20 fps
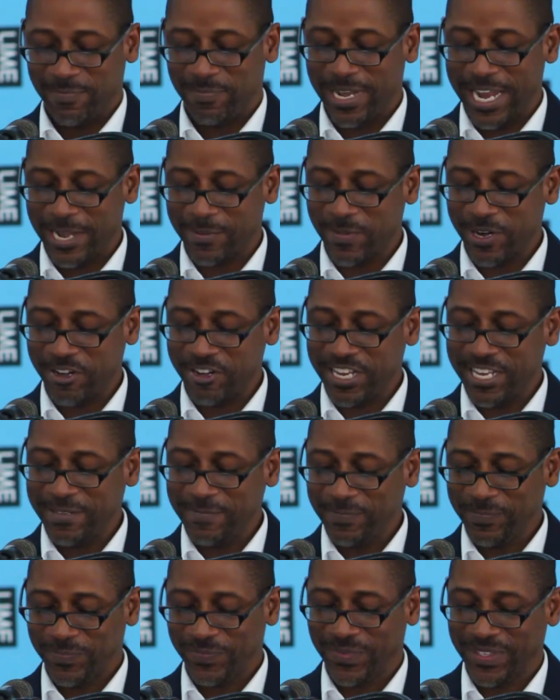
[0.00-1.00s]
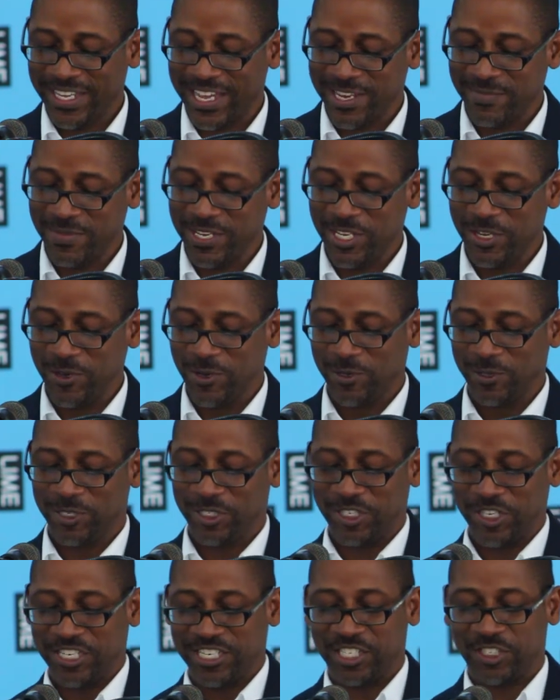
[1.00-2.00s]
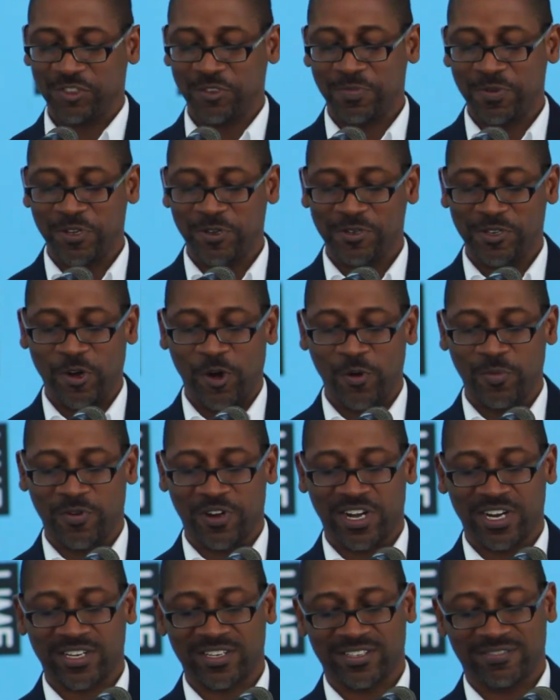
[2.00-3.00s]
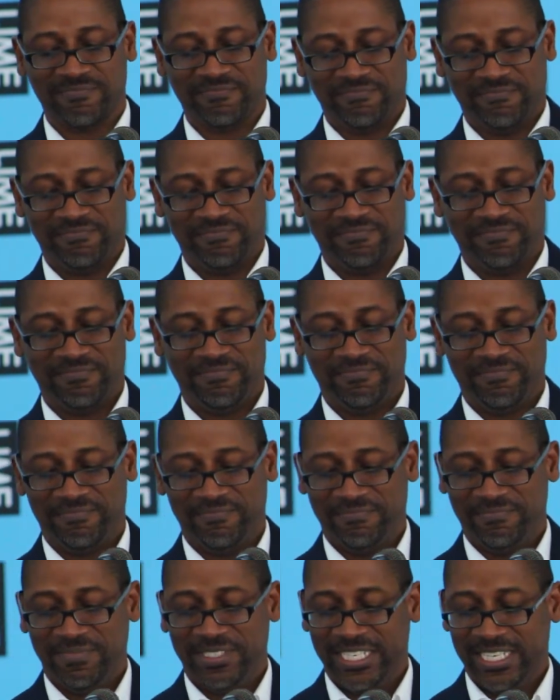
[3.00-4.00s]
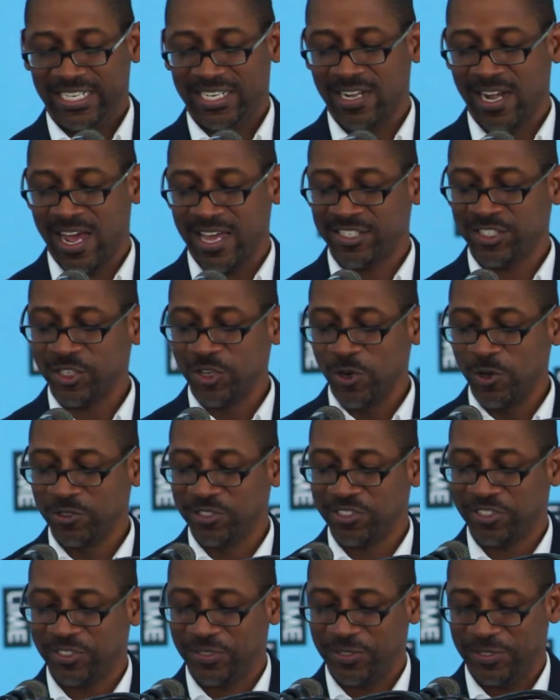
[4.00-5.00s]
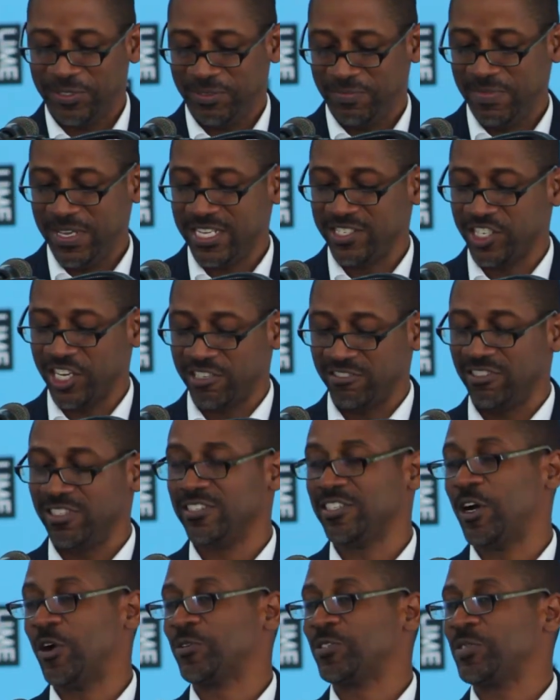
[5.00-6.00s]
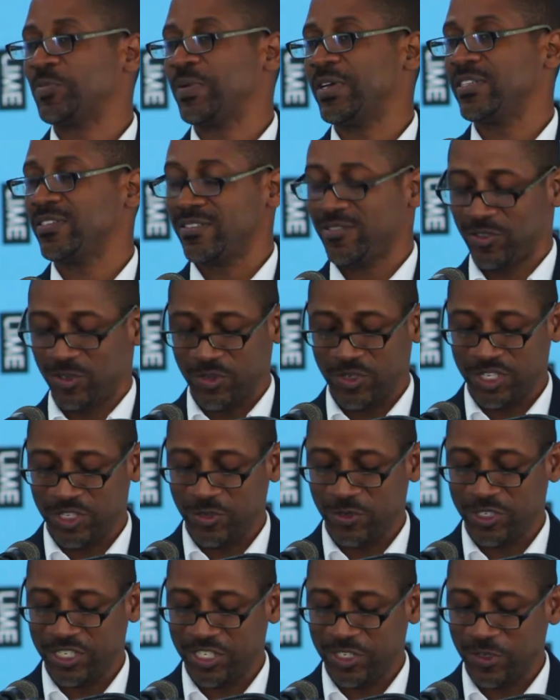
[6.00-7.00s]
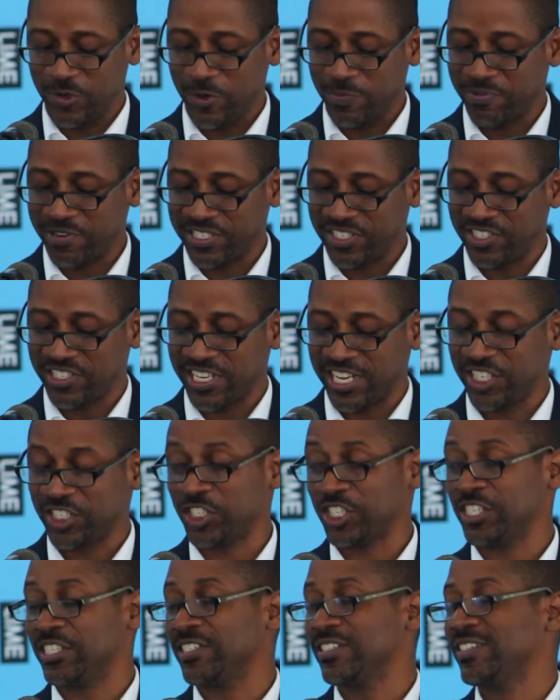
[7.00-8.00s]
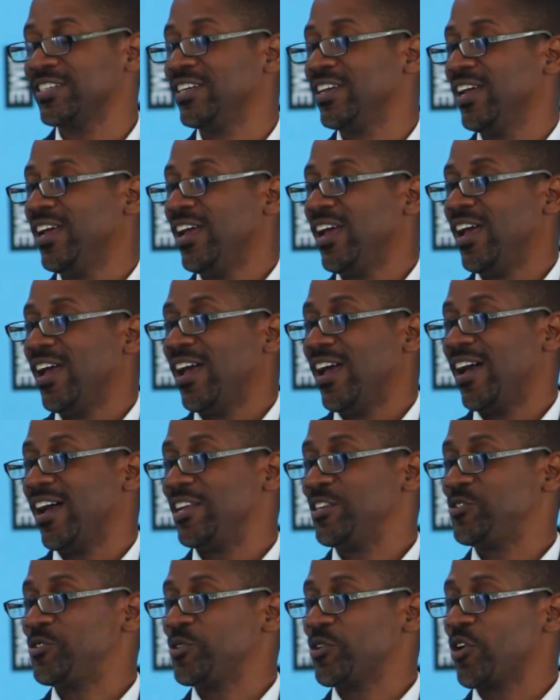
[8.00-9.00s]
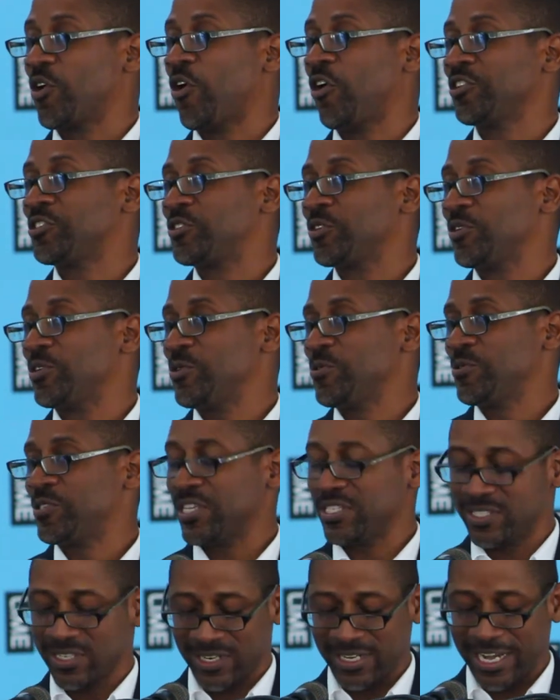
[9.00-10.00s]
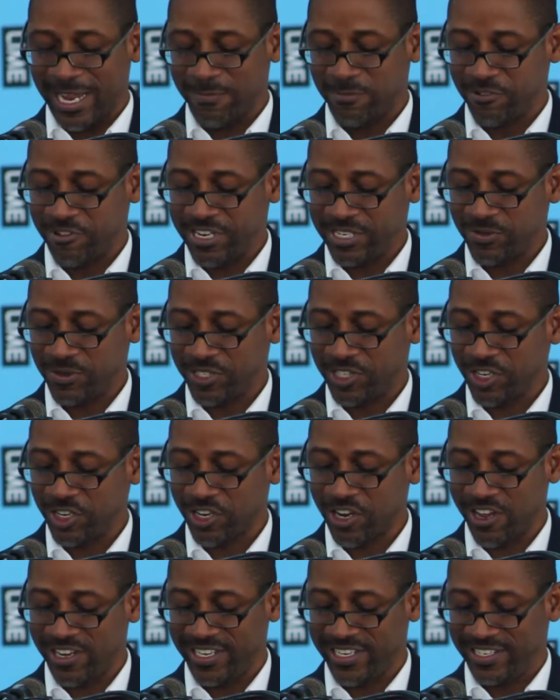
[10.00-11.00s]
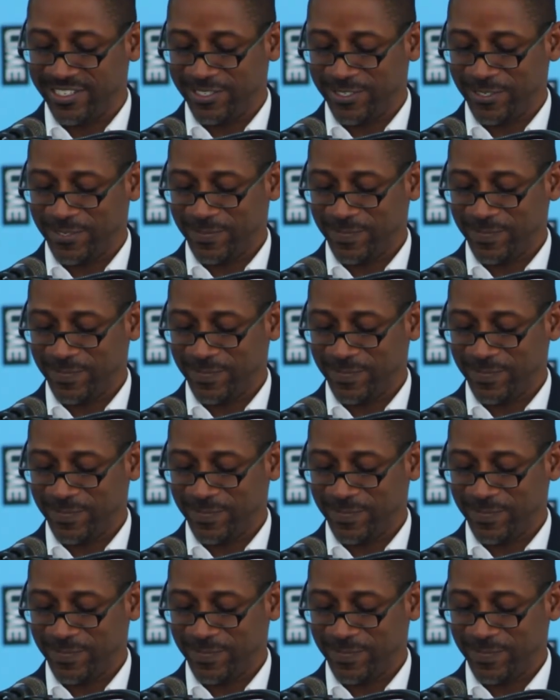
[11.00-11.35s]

BlackBerry can be used to distribute homework, class notes, make general announcements, you can use it to do a presentation, and also use it to collaborate with your colleagues.